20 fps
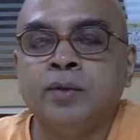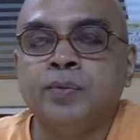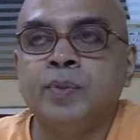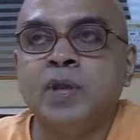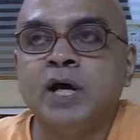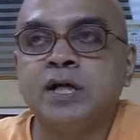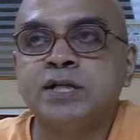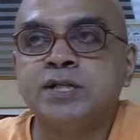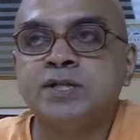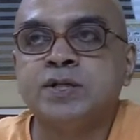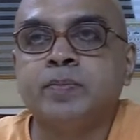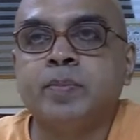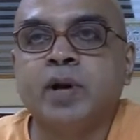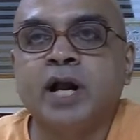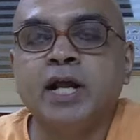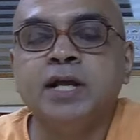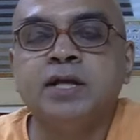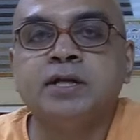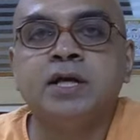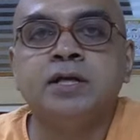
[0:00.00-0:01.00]
That is
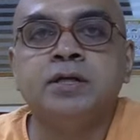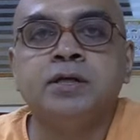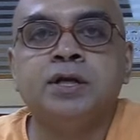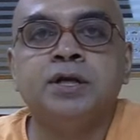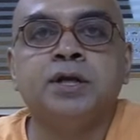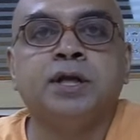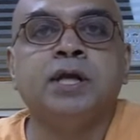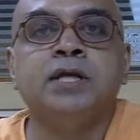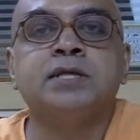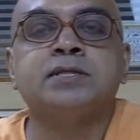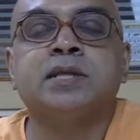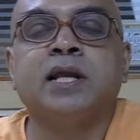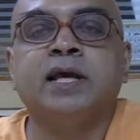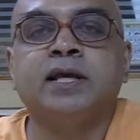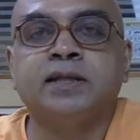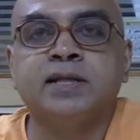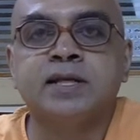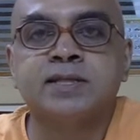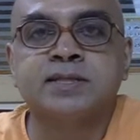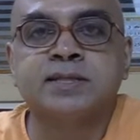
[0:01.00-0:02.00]
bright entities
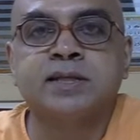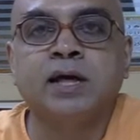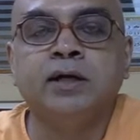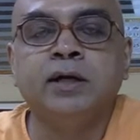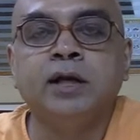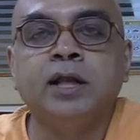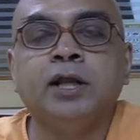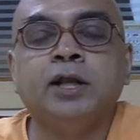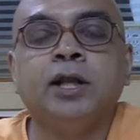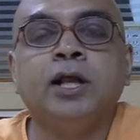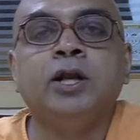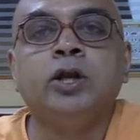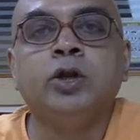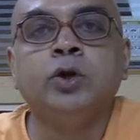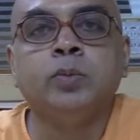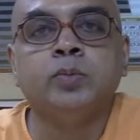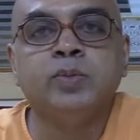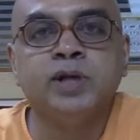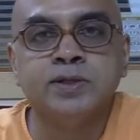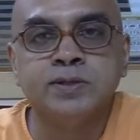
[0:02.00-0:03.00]
like the sun. It
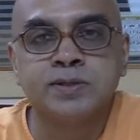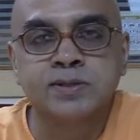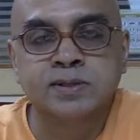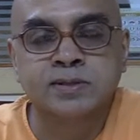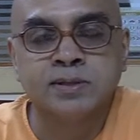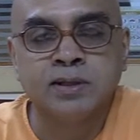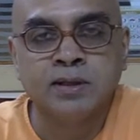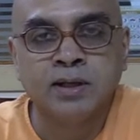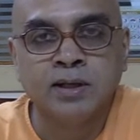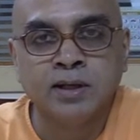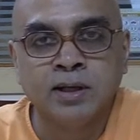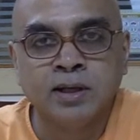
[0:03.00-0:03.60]
illumines.